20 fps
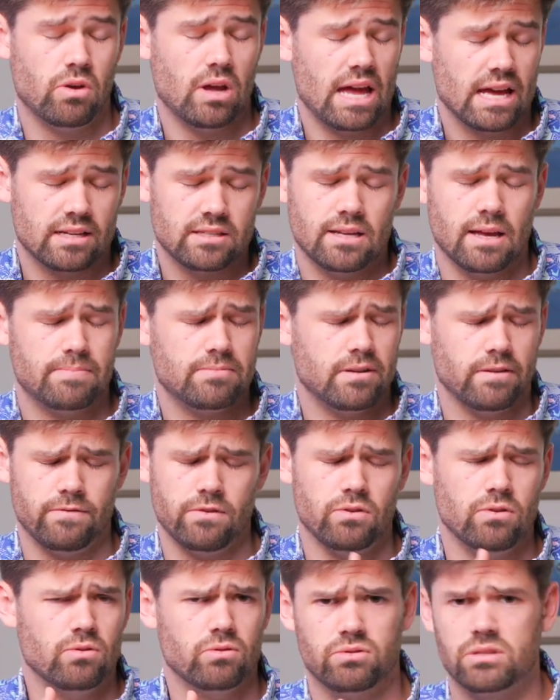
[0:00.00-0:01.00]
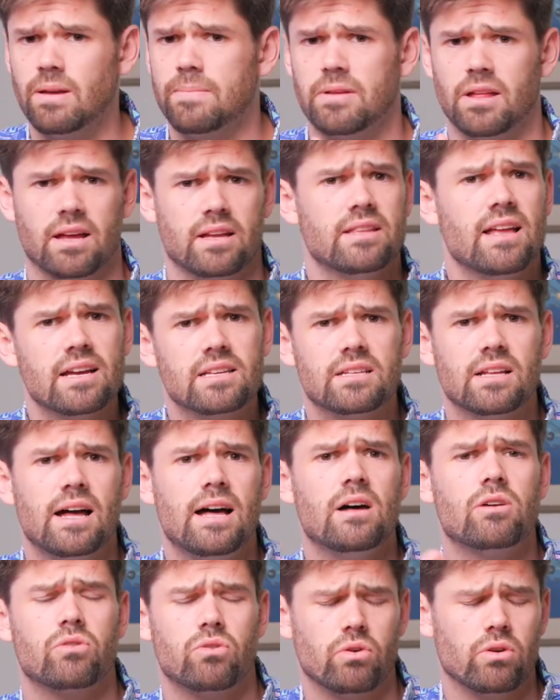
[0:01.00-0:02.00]
except if you use something like
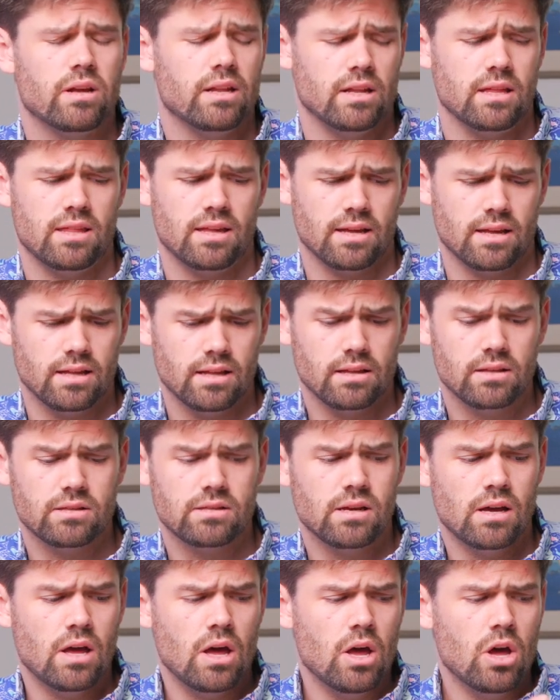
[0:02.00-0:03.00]
Nextcloud or anything else.